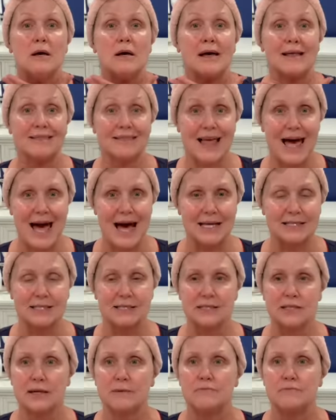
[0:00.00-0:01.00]

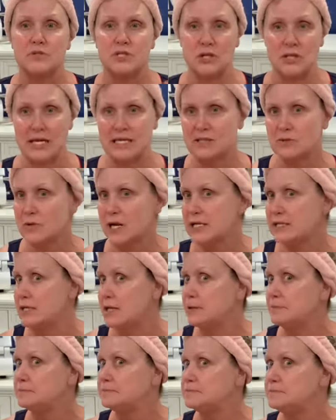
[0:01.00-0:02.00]
last. So that's what I did.
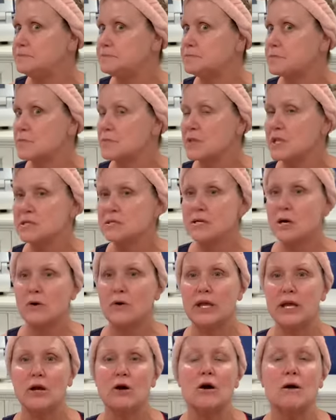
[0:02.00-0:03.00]
So
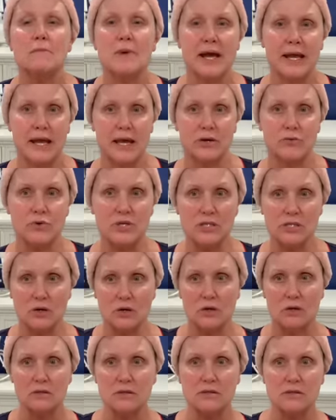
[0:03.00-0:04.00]
here are my end
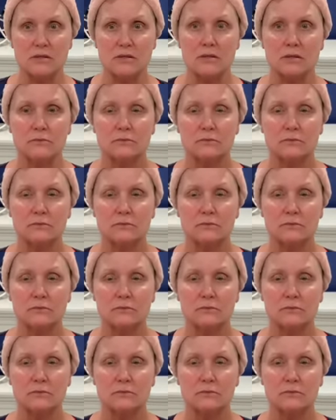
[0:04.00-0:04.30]
results.